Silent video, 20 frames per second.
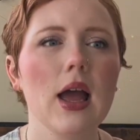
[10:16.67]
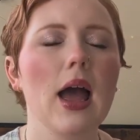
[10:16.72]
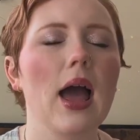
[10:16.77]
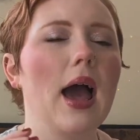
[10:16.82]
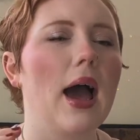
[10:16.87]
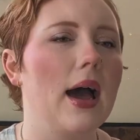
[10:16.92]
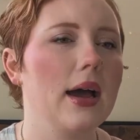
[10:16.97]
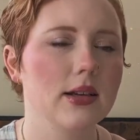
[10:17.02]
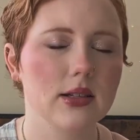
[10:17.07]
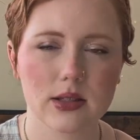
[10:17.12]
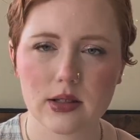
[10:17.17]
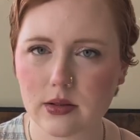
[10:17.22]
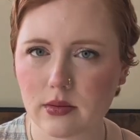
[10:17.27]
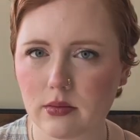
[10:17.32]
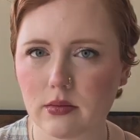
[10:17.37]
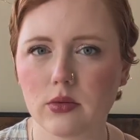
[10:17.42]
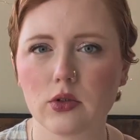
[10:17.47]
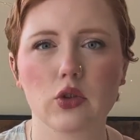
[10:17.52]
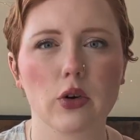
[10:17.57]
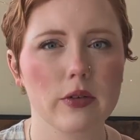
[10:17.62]
at
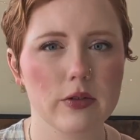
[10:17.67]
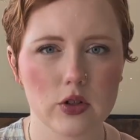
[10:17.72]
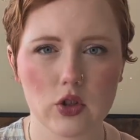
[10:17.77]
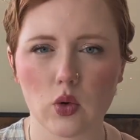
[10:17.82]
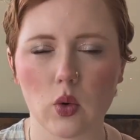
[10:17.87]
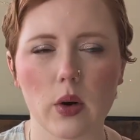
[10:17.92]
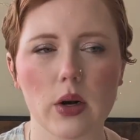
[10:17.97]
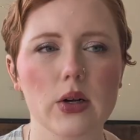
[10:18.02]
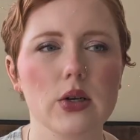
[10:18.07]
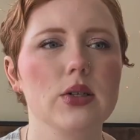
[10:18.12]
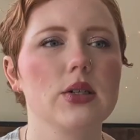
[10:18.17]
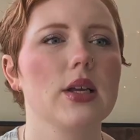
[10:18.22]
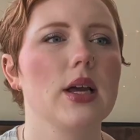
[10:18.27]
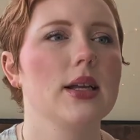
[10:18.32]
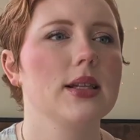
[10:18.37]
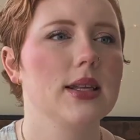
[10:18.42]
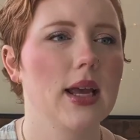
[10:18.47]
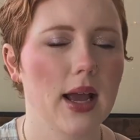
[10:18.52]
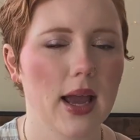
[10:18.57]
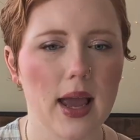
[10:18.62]
thrift stores
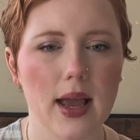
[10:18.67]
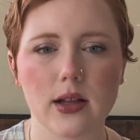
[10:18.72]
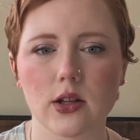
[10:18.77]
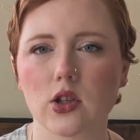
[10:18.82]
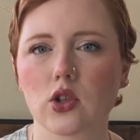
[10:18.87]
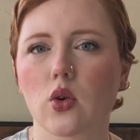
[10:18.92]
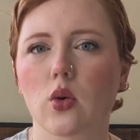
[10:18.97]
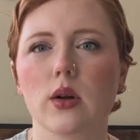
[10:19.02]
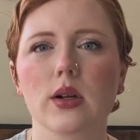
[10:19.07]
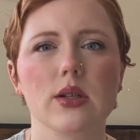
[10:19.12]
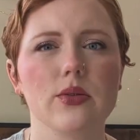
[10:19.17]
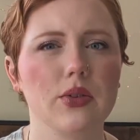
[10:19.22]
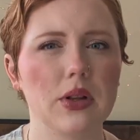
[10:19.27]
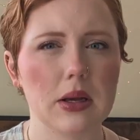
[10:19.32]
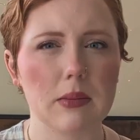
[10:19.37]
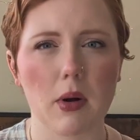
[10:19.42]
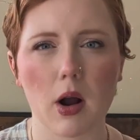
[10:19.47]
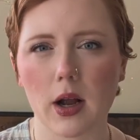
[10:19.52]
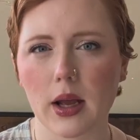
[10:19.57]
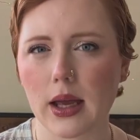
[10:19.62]
and secondhand stores, flea
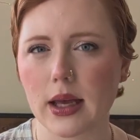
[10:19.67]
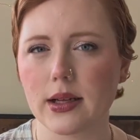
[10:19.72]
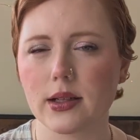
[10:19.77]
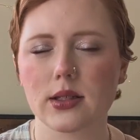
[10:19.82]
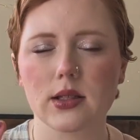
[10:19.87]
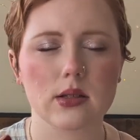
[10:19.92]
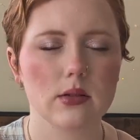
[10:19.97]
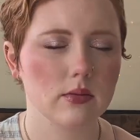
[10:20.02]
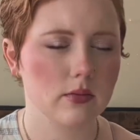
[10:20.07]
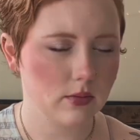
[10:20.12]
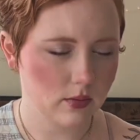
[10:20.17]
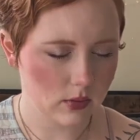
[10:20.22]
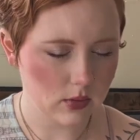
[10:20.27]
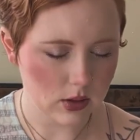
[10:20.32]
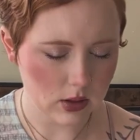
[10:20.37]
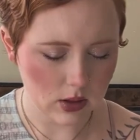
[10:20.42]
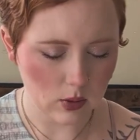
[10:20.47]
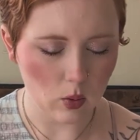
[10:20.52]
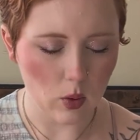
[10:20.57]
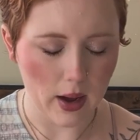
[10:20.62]
markets,
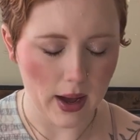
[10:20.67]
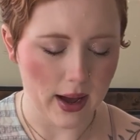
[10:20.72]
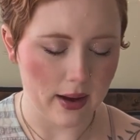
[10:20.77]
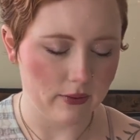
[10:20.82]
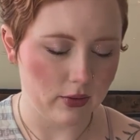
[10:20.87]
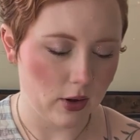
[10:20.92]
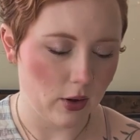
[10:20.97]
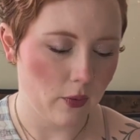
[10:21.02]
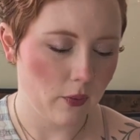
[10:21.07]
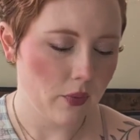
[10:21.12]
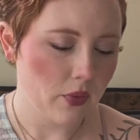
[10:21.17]
what have you.